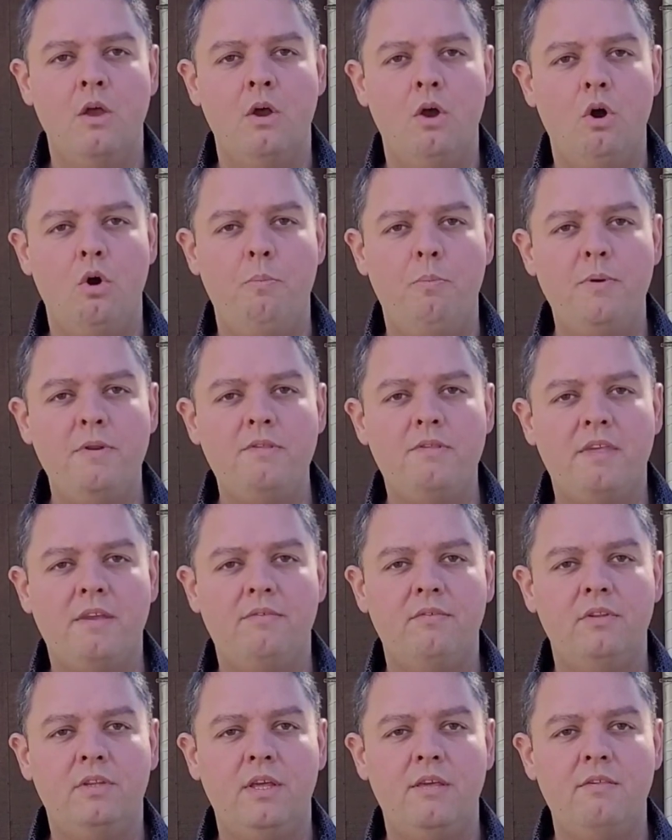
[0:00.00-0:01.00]
Open
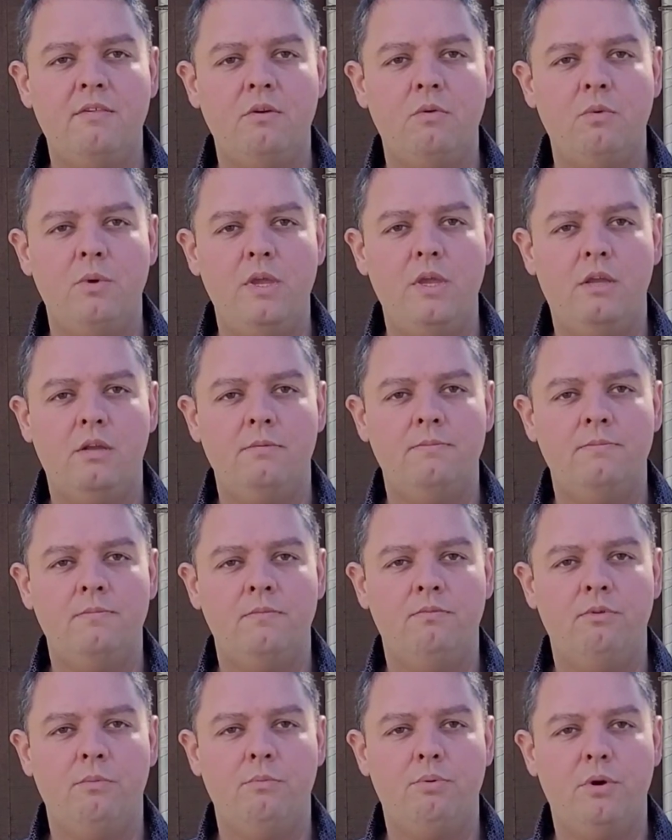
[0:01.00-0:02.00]
7 days a week
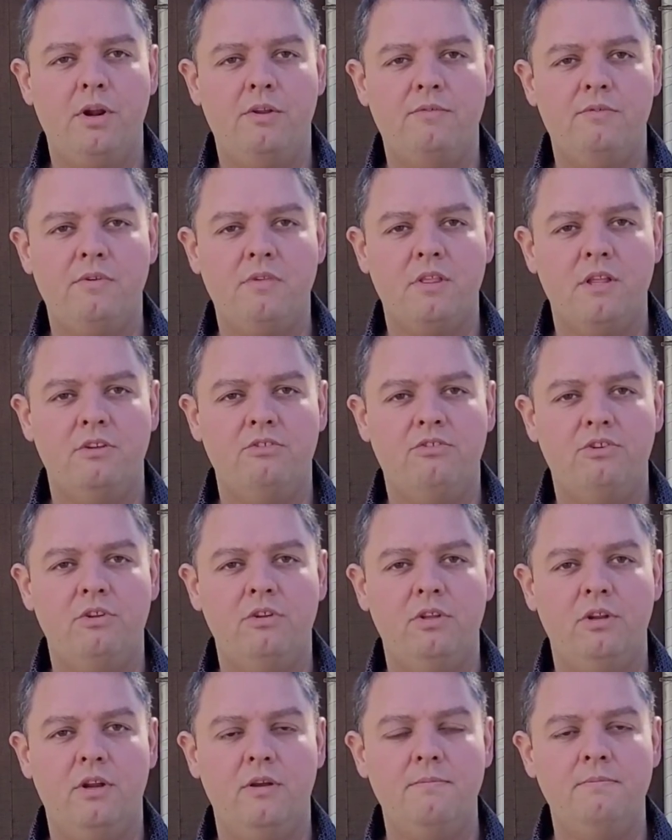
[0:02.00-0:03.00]
for breakfast, lunch
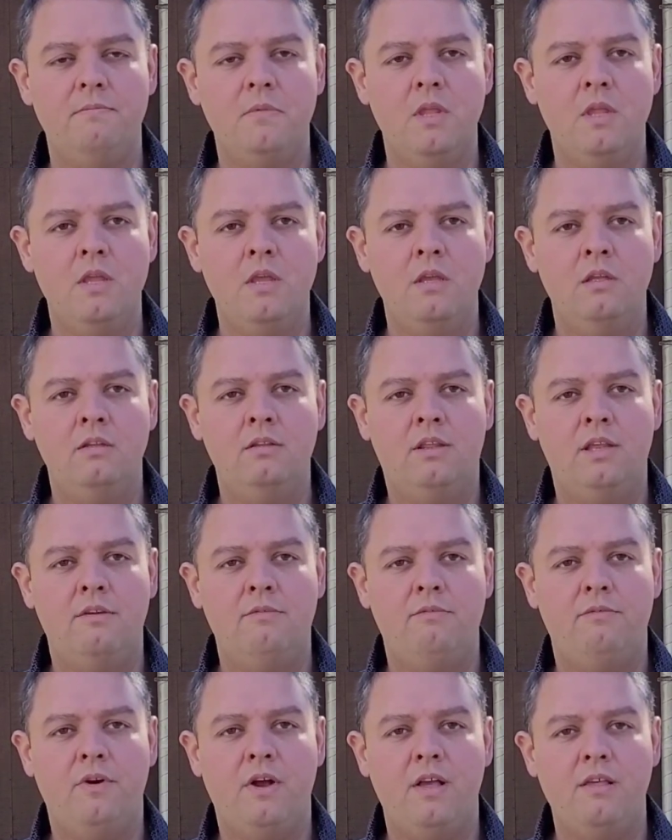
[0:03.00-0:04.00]
and dinner, their
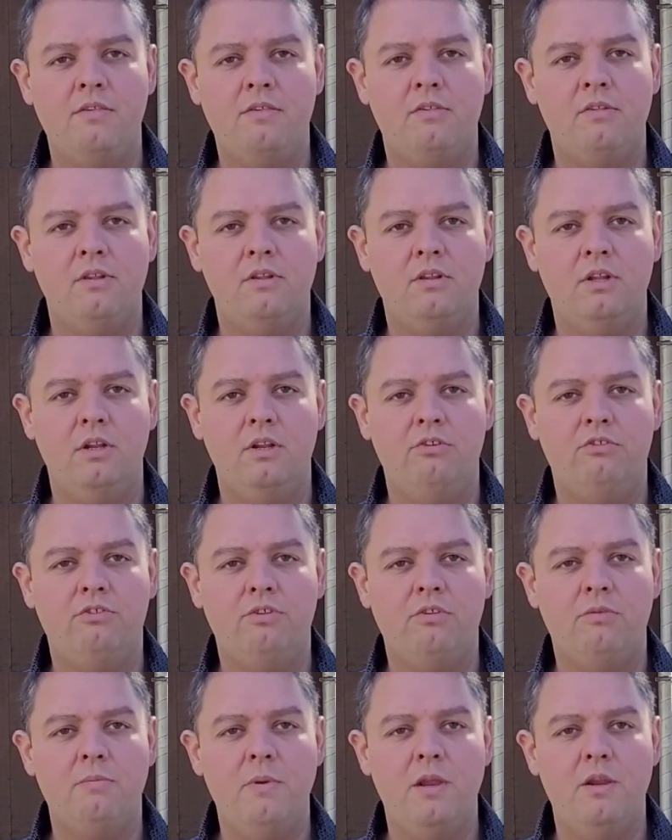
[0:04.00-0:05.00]
vast,
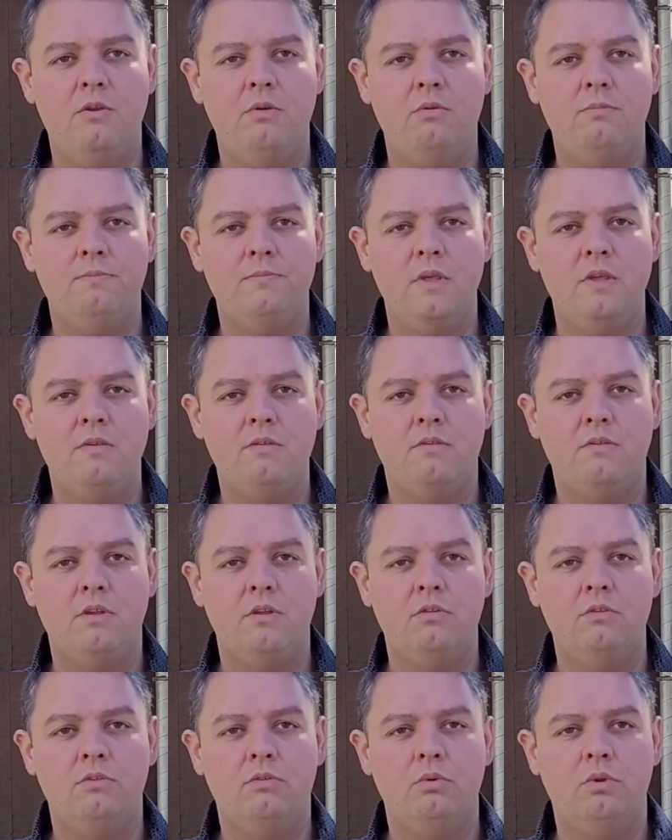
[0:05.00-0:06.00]
delicious menu is
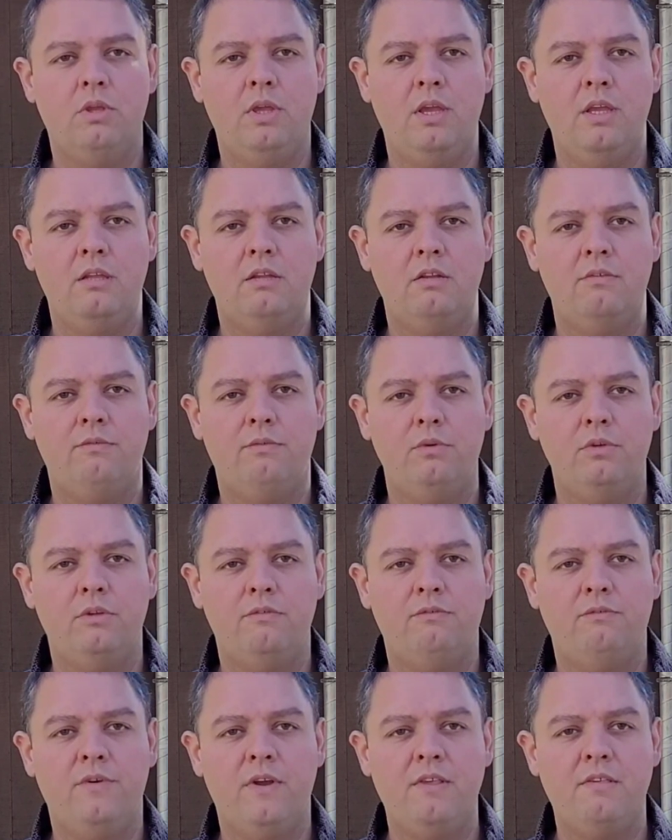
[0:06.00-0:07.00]
certain to cater for the
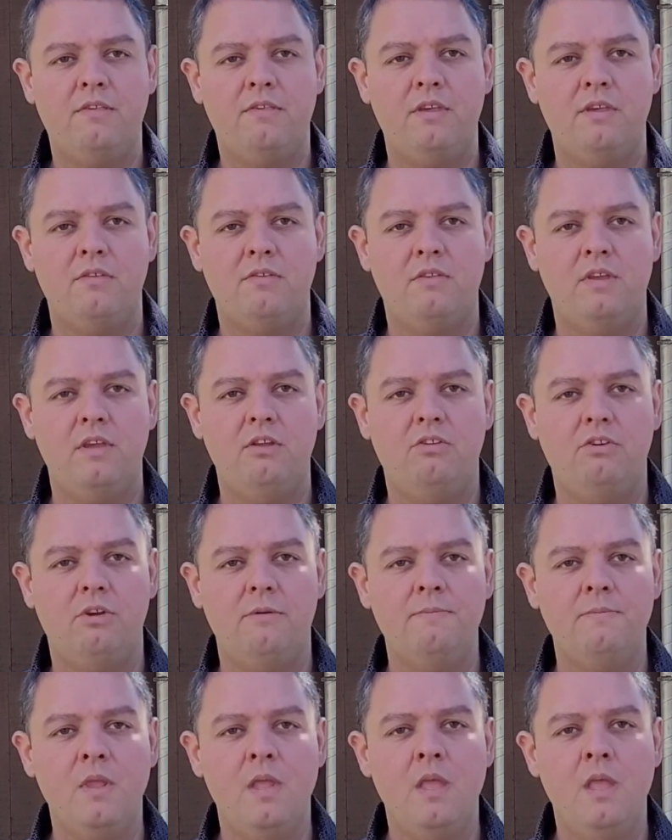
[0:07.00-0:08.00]
fussiest
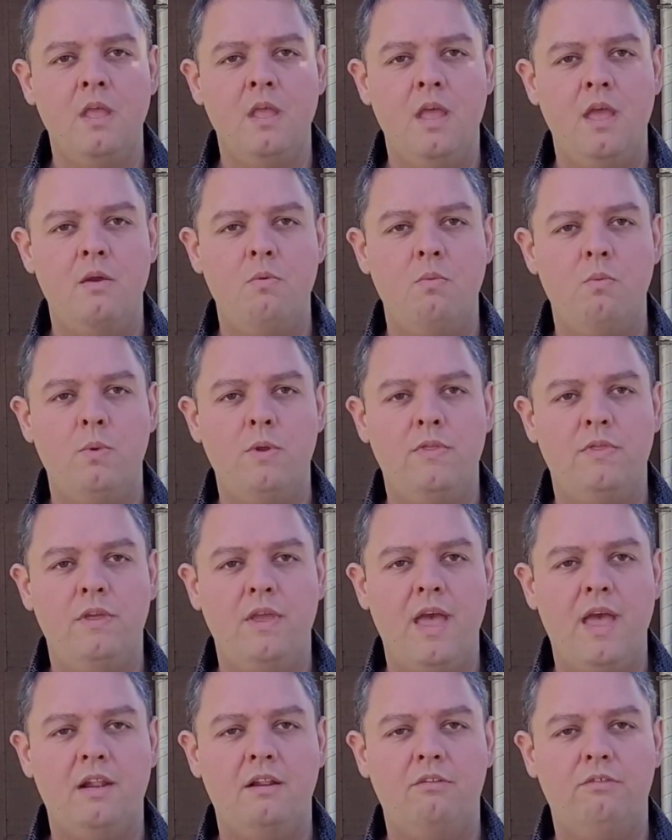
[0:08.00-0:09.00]
eater, and with
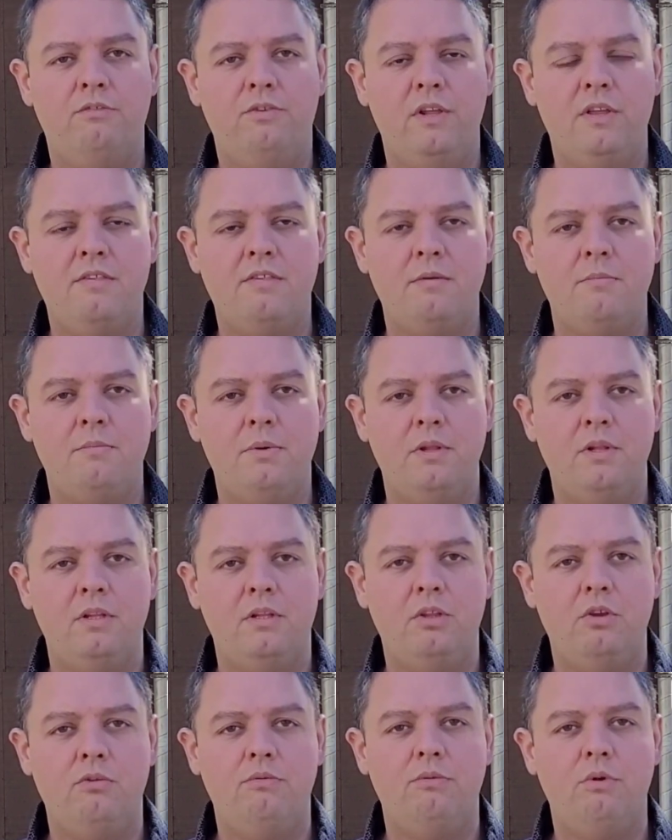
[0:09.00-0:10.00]
the added
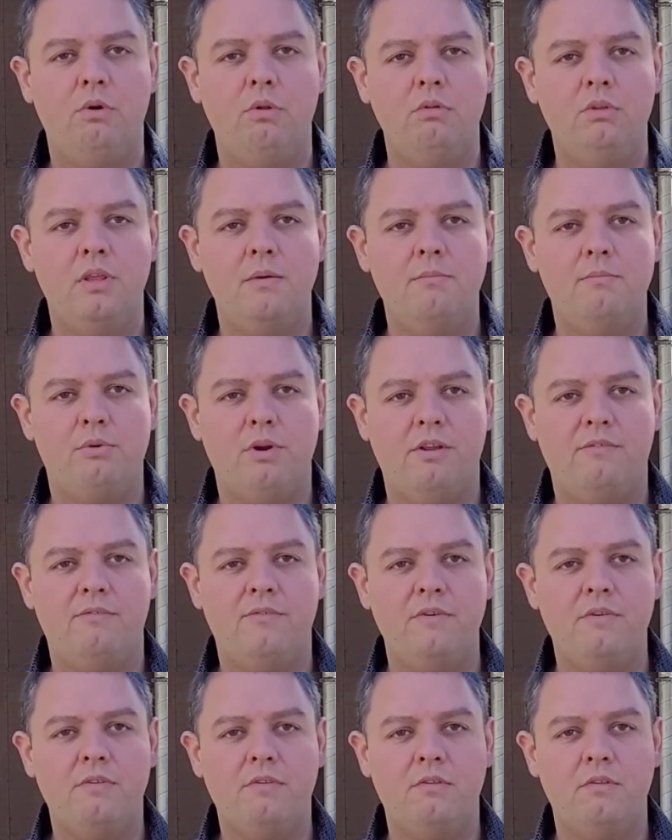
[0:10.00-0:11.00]
flexibility of all-day
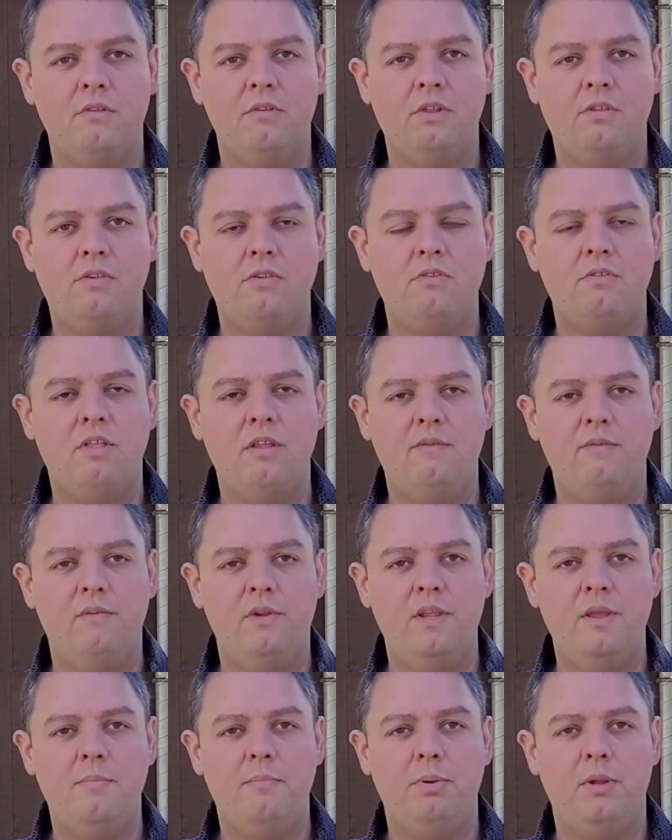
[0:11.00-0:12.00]
breakfast, this is
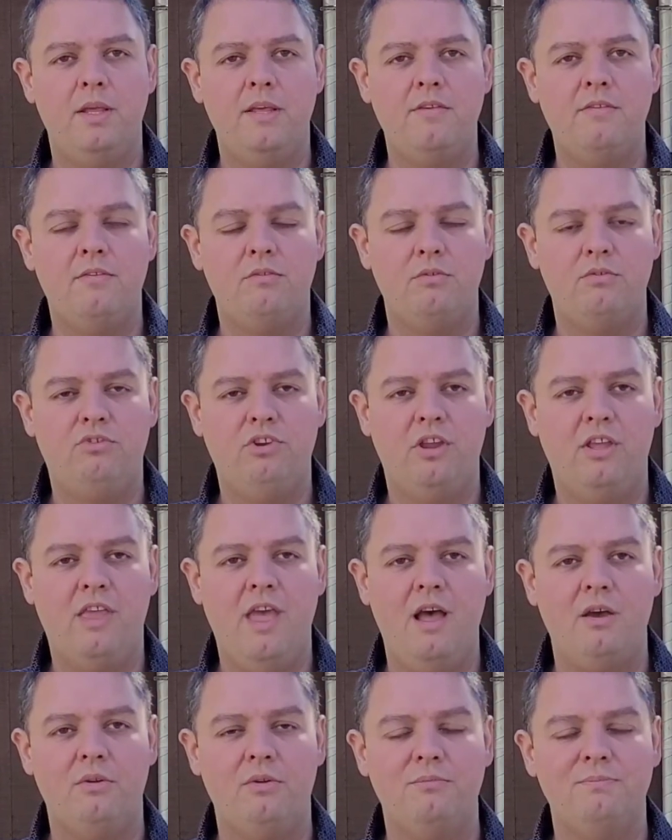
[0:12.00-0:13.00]
definitely a place to check
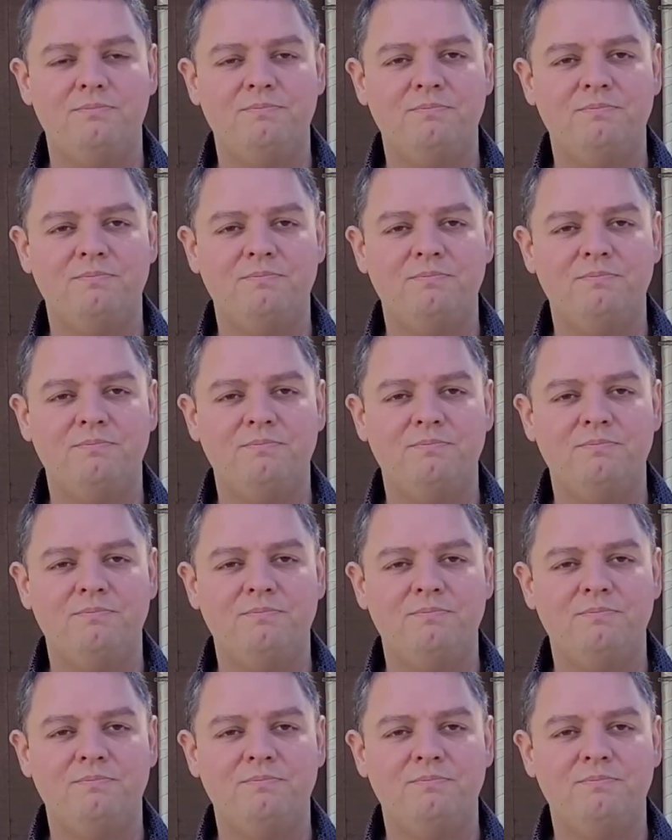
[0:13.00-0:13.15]
out.